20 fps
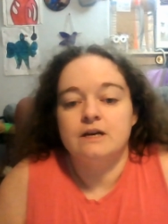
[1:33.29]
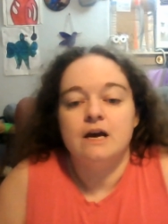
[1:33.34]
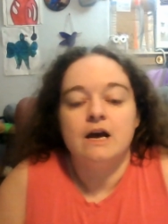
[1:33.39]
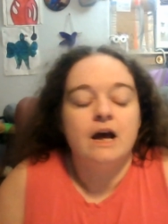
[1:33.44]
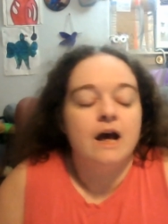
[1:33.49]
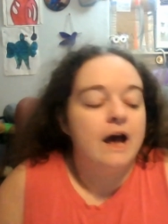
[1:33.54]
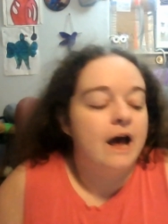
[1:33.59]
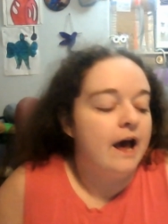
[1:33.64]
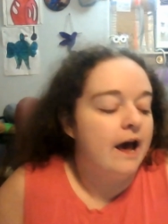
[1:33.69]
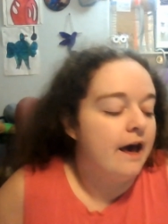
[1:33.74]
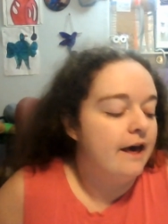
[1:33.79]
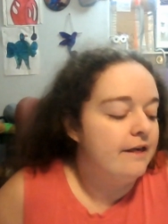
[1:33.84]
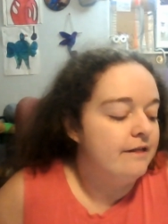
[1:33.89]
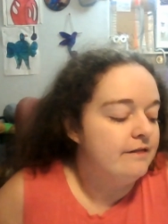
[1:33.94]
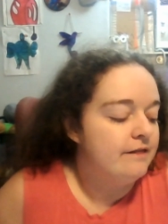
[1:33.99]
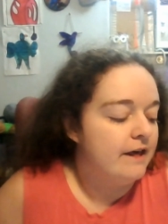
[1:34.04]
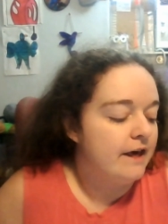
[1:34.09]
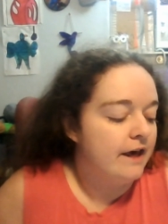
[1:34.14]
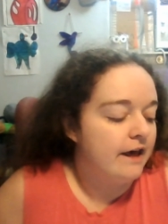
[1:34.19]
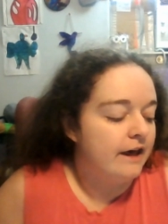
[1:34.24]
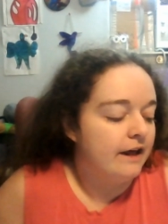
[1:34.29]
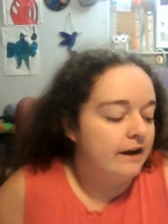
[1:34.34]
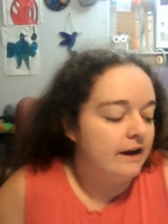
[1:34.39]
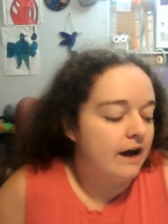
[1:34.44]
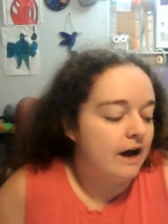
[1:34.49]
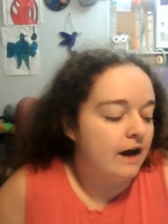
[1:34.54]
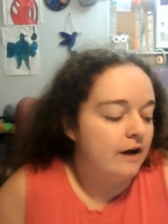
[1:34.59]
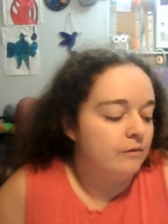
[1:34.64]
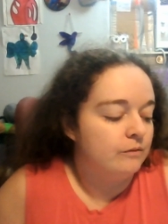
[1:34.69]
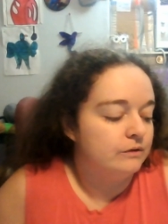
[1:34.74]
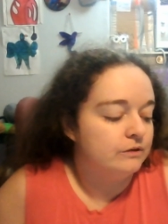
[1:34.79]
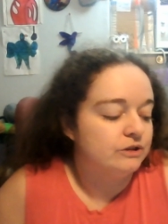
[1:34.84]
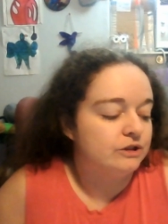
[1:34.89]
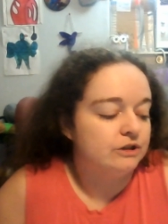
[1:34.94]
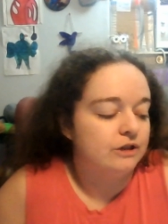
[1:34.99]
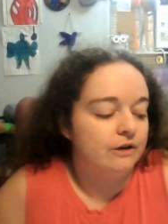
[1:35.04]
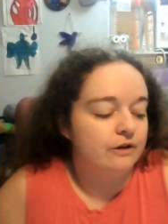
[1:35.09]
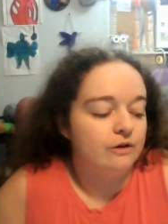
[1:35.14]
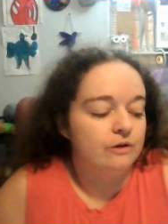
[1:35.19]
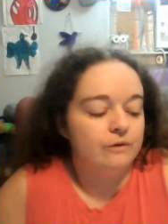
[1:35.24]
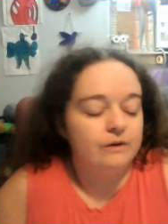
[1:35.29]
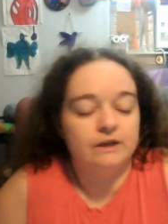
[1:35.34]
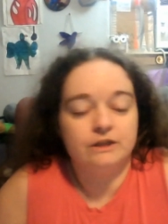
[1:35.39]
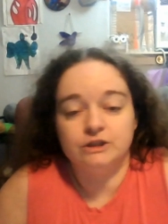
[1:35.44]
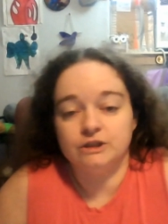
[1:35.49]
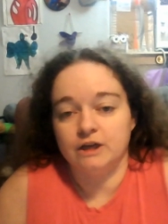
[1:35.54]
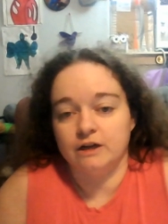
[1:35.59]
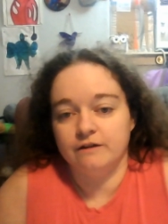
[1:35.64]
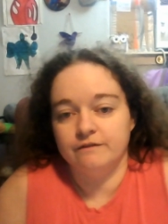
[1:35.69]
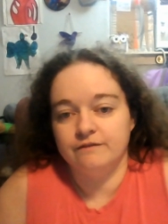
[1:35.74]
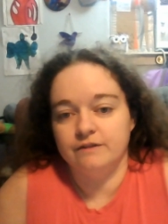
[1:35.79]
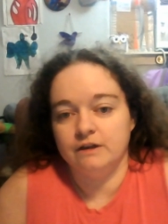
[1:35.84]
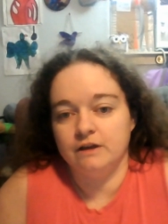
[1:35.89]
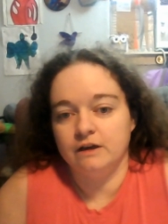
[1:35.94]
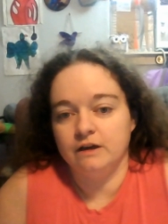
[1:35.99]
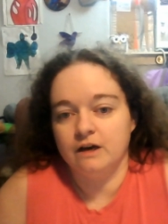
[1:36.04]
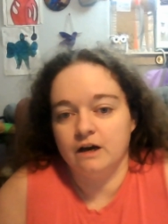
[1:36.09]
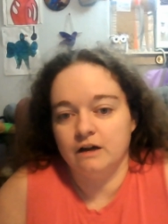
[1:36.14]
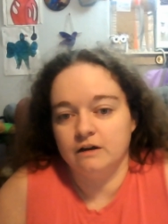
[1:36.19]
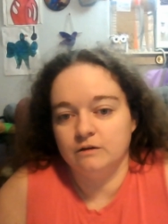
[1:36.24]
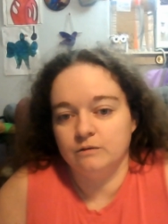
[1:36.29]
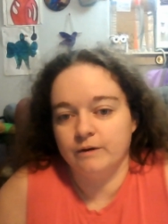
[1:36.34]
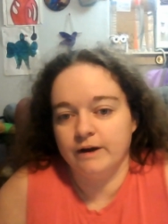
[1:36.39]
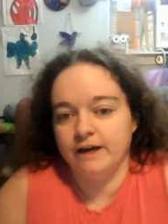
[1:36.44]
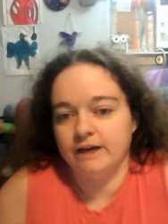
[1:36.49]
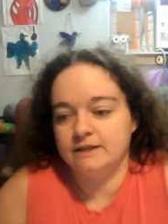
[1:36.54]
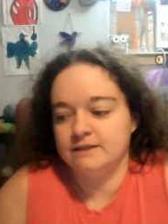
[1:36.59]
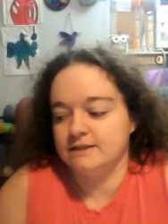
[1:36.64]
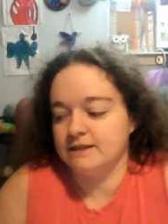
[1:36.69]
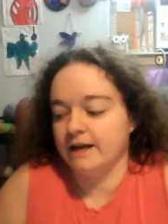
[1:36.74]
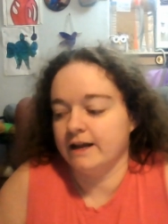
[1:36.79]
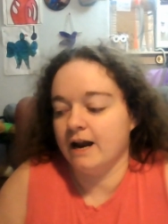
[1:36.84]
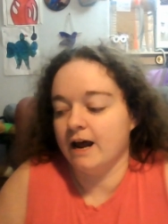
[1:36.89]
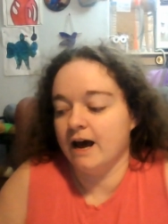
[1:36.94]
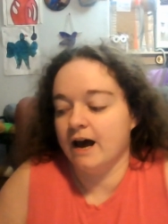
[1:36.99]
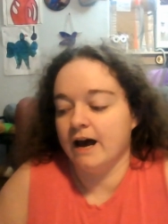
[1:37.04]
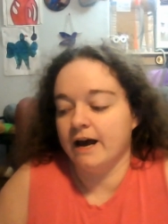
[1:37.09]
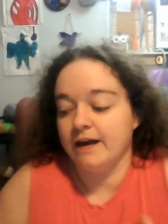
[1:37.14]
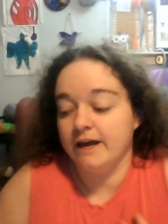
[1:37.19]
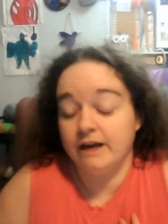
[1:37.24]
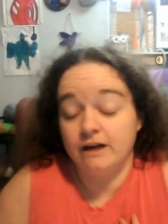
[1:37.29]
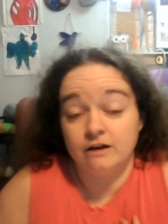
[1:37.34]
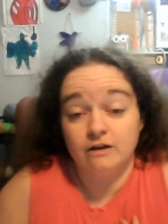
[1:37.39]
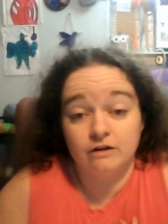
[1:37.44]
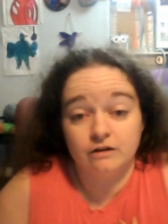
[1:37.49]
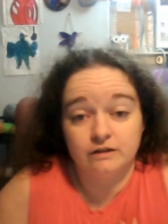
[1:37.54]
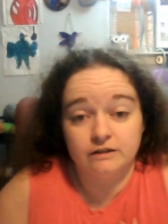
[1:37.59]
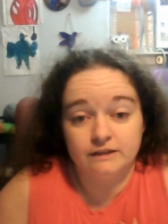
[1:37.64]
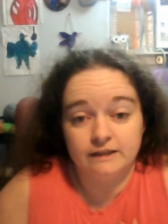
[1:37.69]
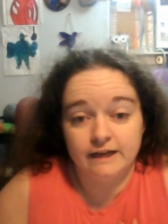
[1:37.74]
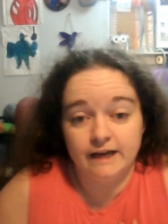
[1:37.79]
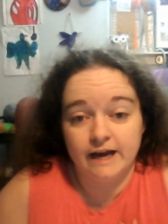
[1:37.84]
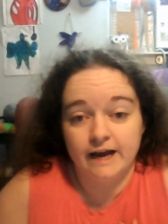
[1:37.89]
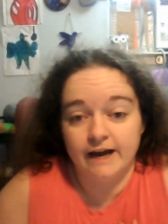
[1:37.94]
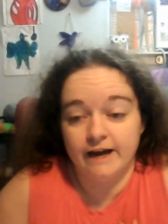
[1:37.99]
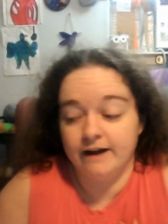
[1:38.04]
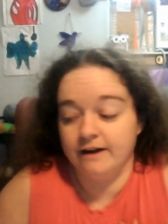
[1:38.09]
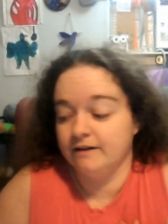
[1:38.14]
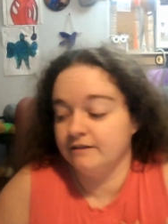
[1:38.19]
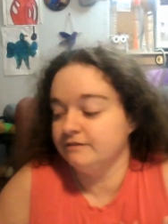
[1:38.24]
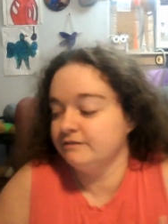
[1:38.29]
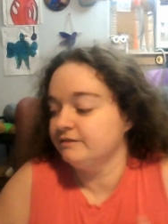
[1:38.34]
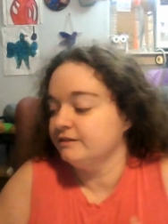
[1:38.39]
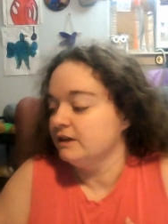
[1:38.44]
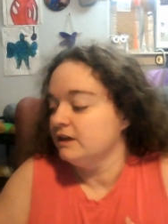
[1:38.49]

and then I will show you each of the colorways that I currently have.